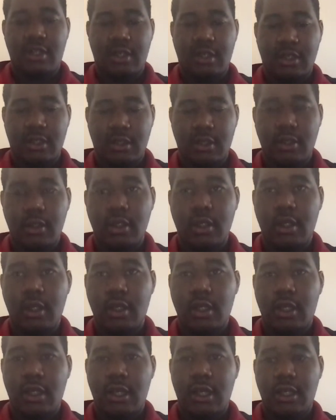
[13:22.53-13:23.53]
in
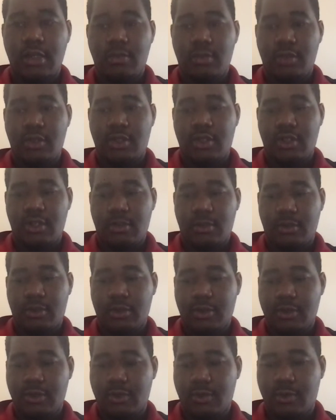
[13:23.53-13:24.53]
his museum
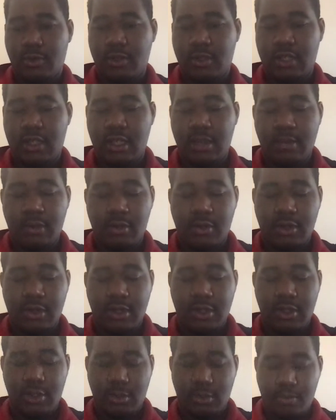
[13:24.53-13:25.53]
because T-Mat was
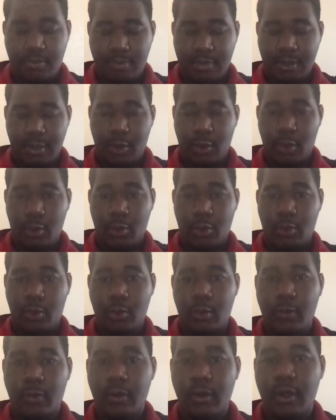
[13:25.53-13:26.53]
this big
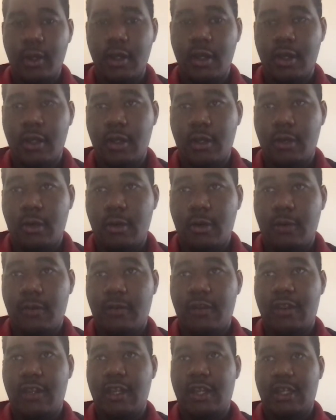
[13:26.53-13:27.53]
whole
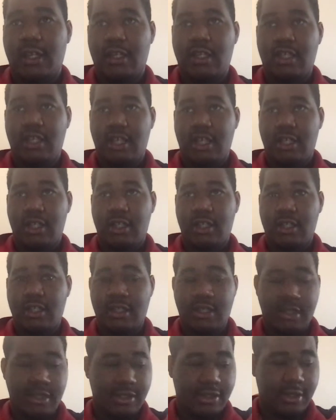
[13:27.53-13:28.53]
thing that changed the
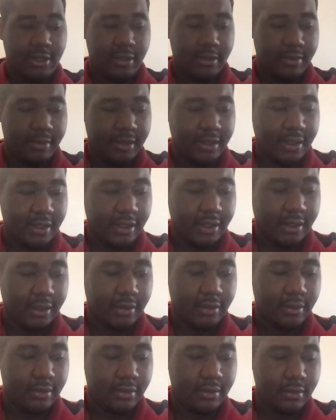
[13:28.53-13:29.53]
system, and
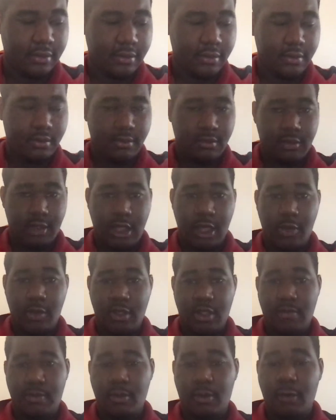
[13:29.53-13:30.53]
then he
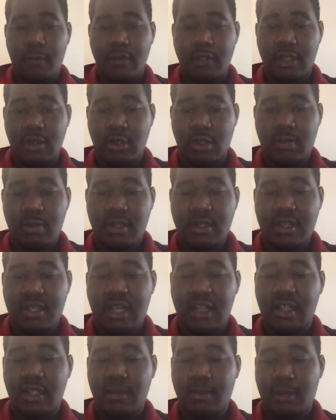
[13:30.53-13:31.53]
was a bit
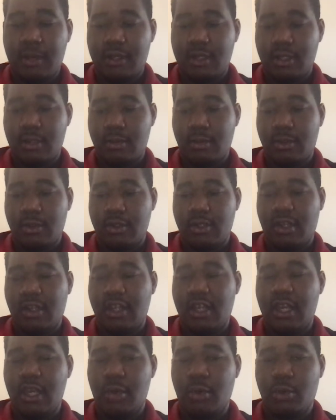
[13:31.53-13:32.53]
saddened by this because I
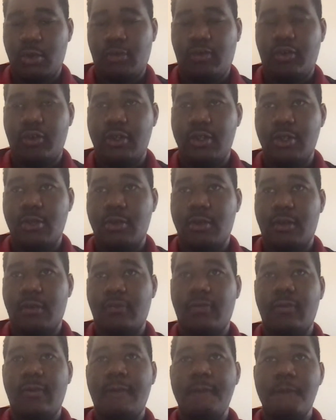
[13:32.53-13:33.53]
think he was friends
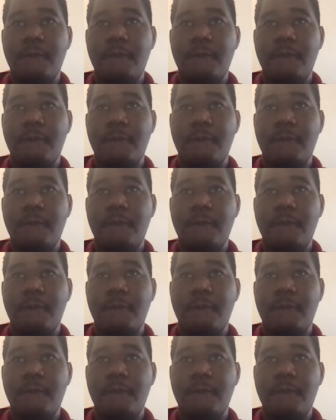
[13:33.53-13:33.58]
with